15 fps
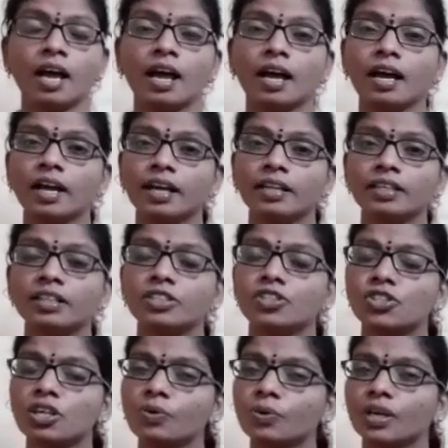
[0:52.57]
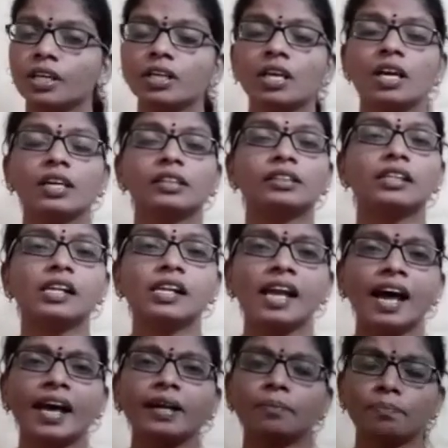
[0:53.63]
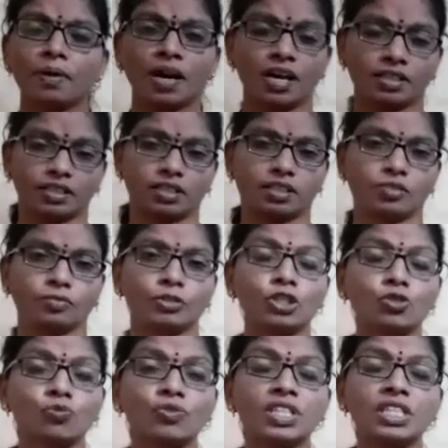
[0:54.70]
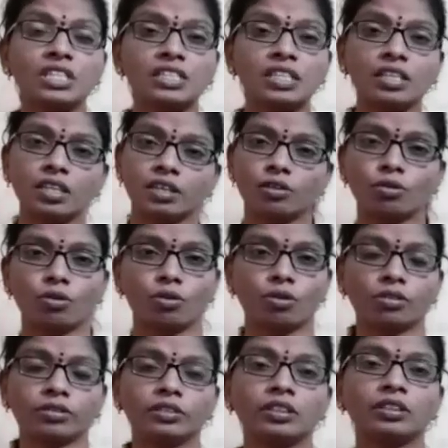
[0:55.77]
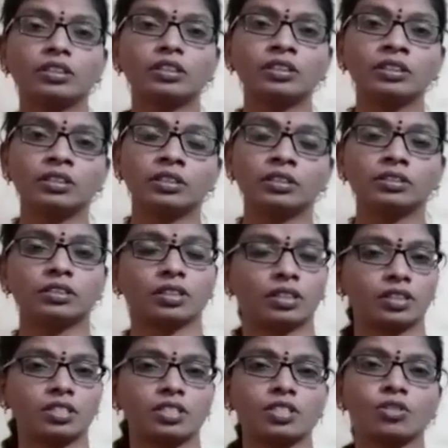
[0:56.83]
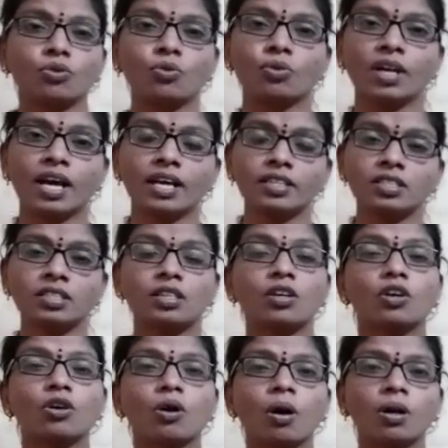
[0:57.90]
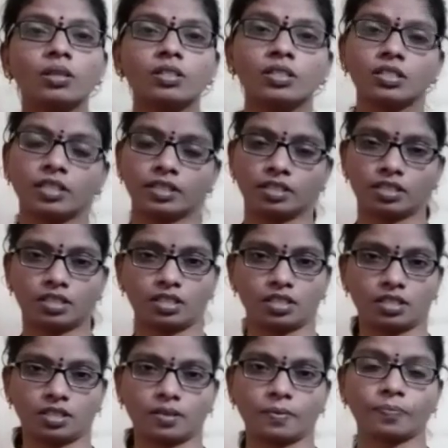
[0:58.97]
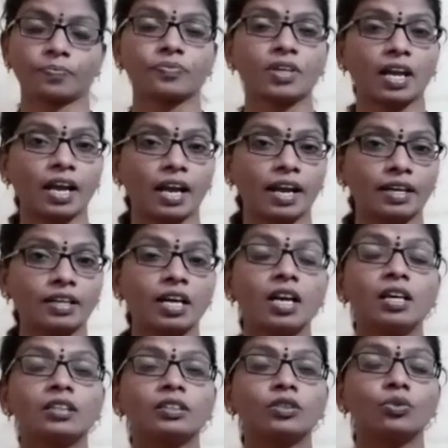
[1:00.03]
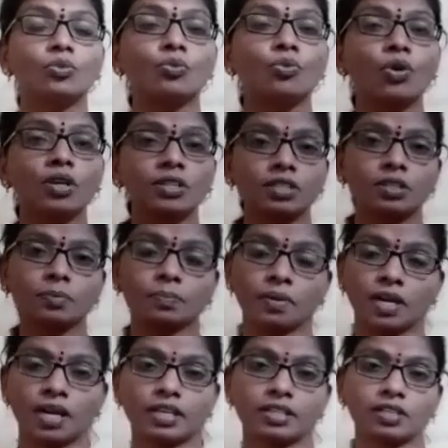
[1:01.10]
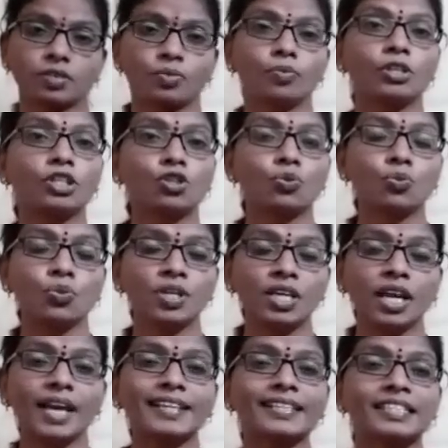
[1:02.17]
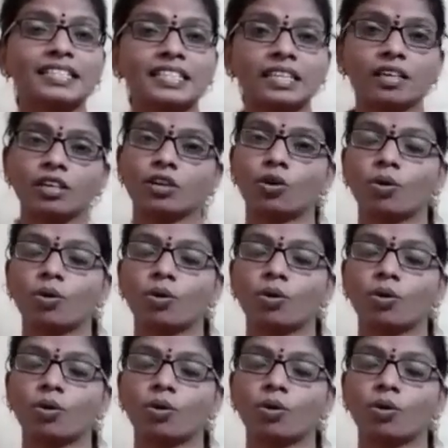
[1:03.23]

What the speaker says: And children, the land part which we see on the earth, it's known as continents. And the water part which we can see